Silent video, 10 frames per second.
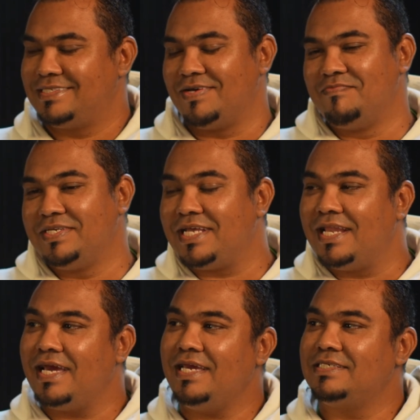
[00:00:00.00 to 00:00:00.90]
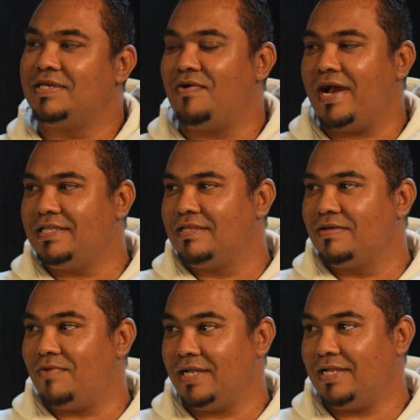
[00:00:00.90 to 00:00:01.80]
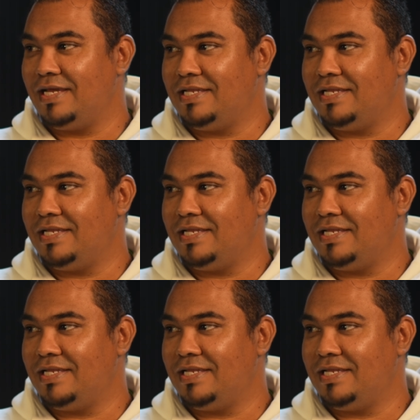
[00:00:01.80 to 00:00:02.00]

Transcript: So Michelle is a white lady.